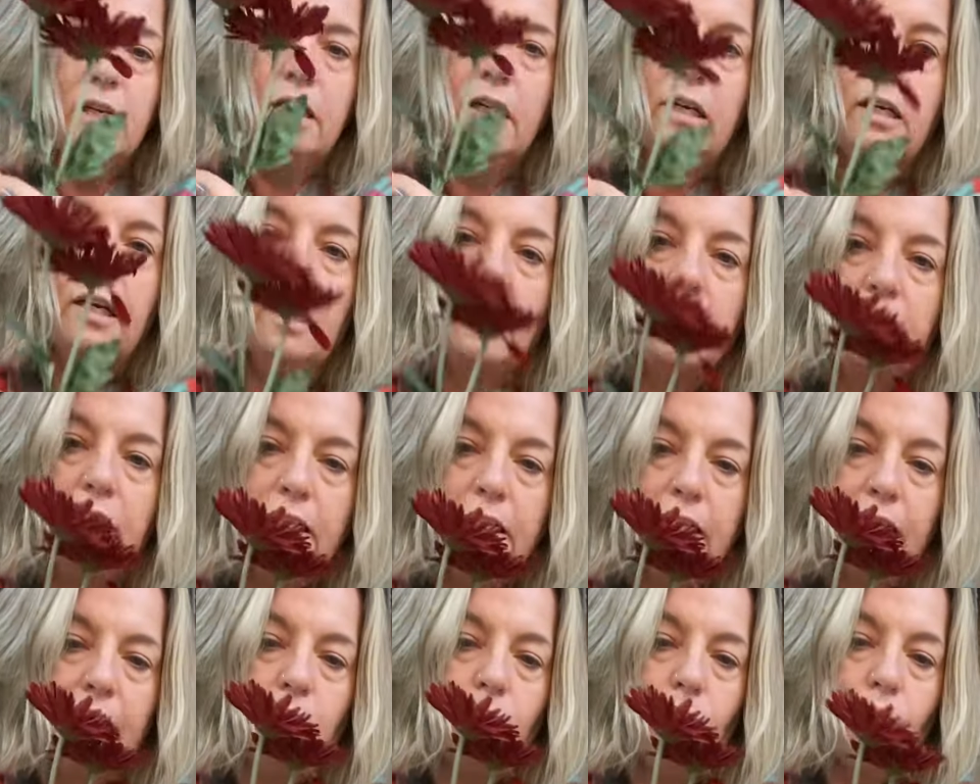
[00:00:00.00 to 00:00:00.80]
cutting
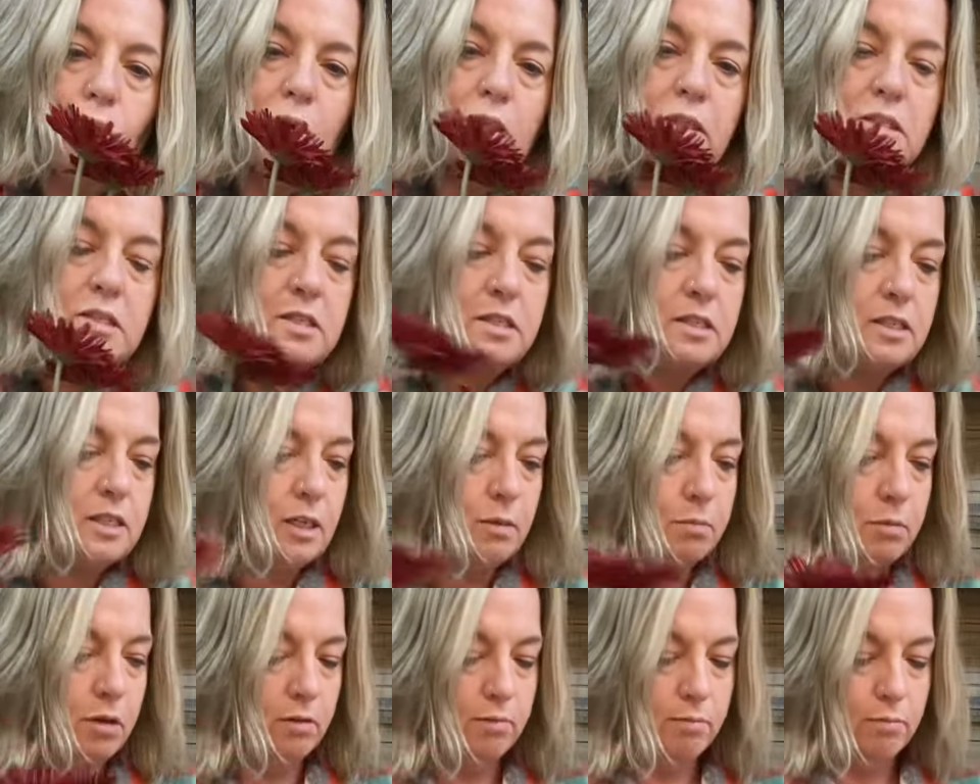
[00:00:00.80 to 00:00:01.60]
that one
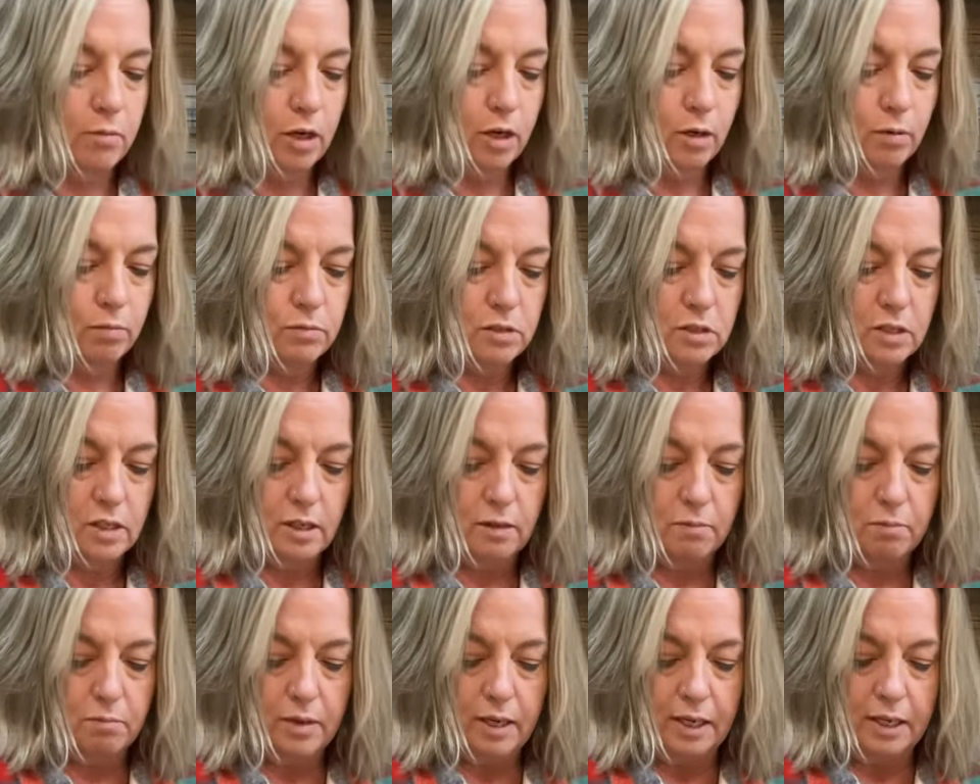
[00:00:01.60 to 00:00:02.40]
stem of Mom's
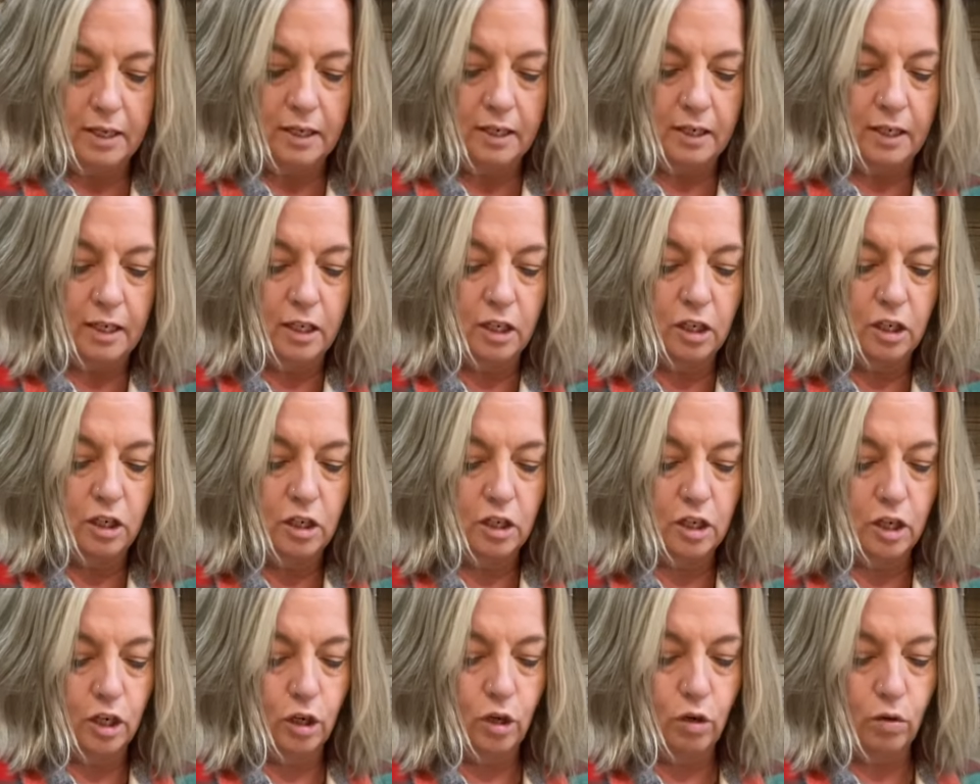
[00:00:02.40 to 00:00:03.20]
and making it
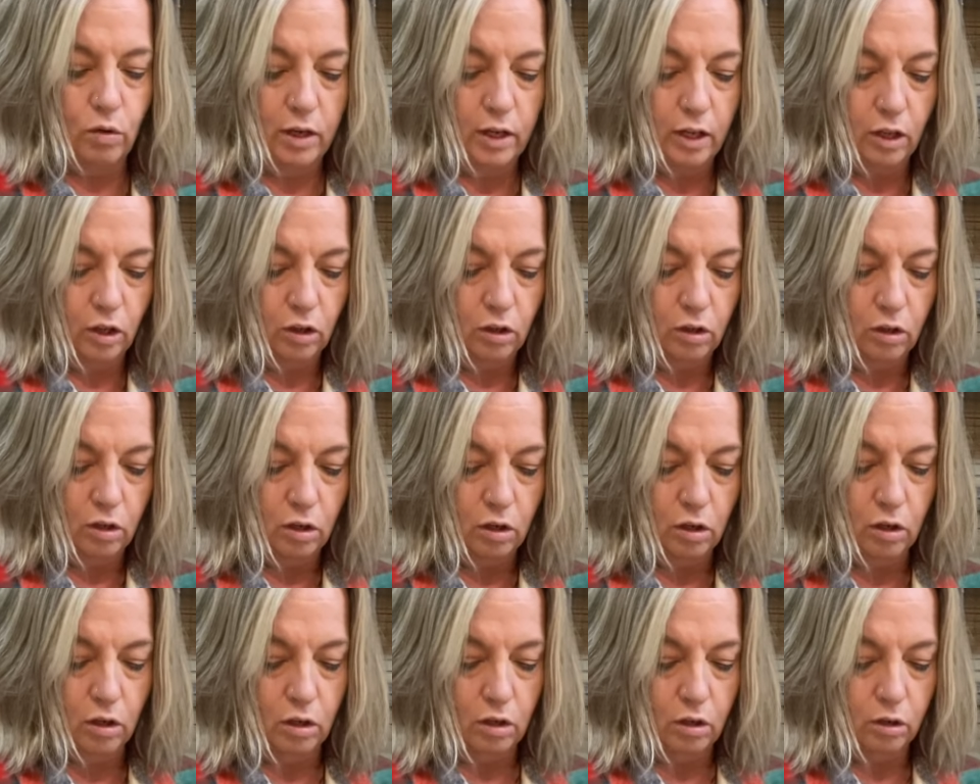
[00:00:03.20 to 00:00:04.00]
go a
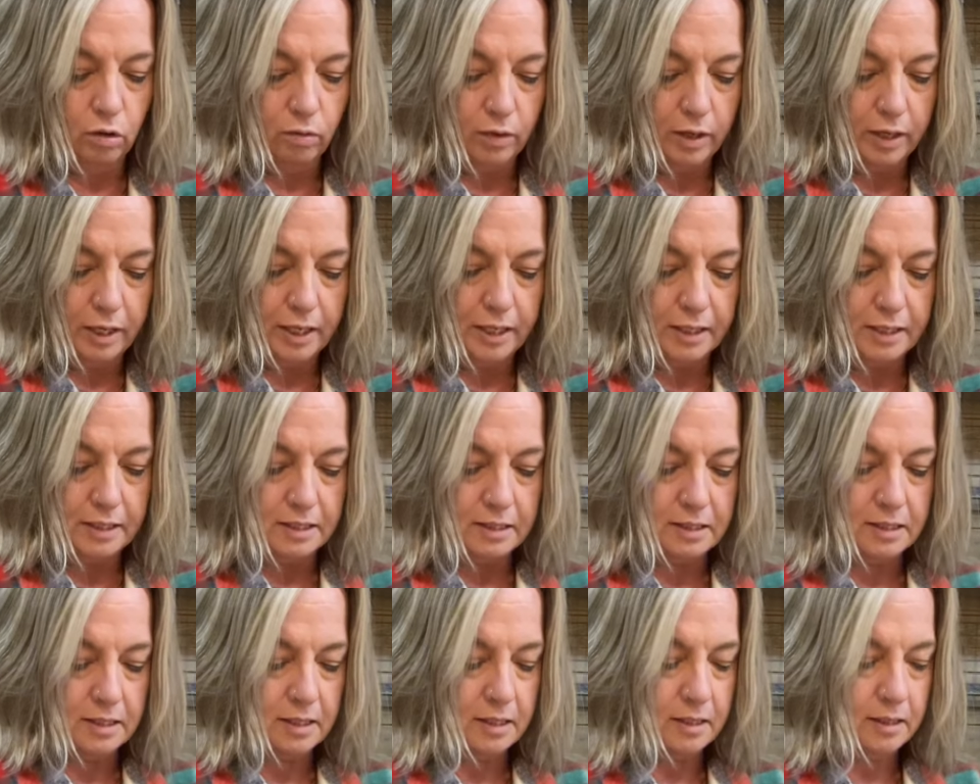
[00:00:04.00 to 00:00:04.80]
long
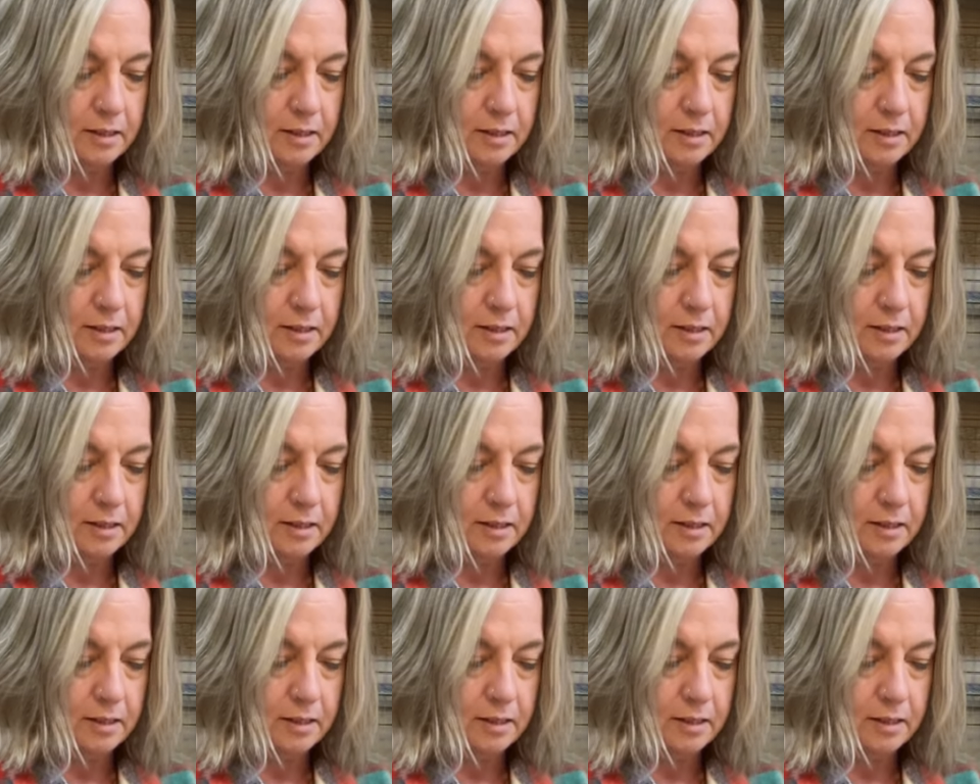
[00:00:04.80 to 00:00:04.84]
ways.